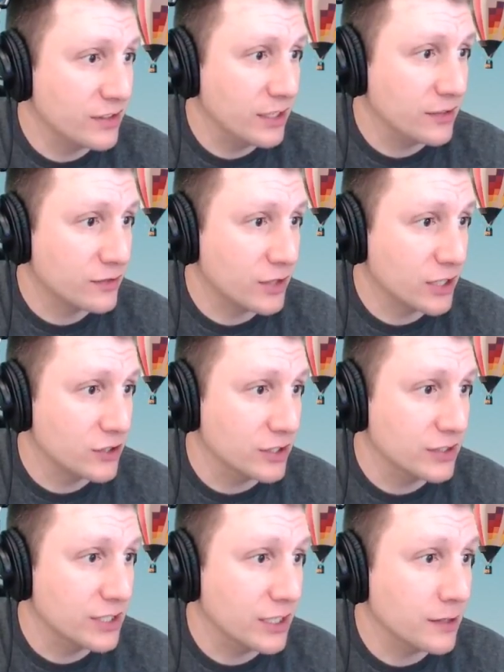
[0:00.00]

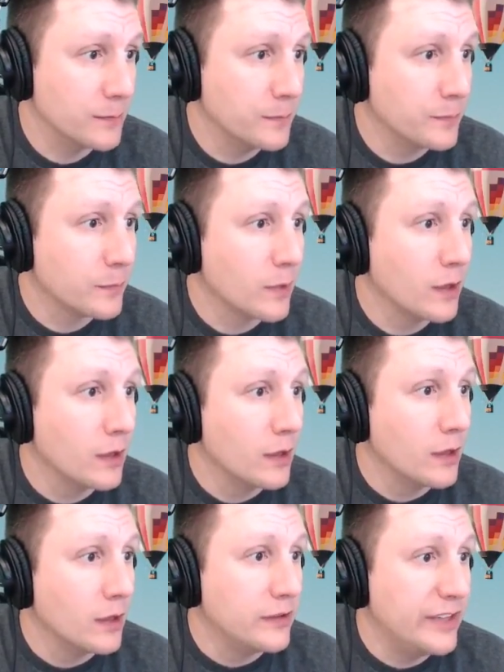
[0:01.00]
instructions here.
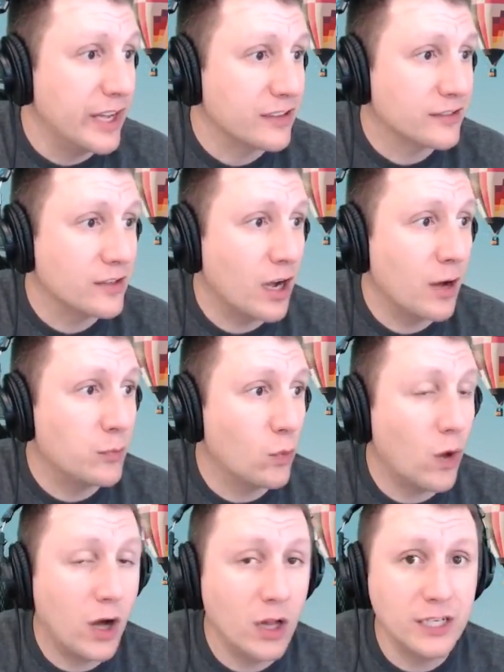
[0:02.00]
Desktop
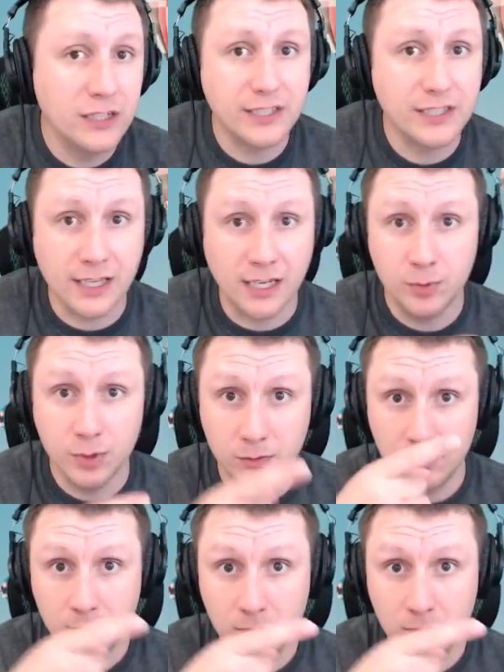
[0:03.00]
wallet setup.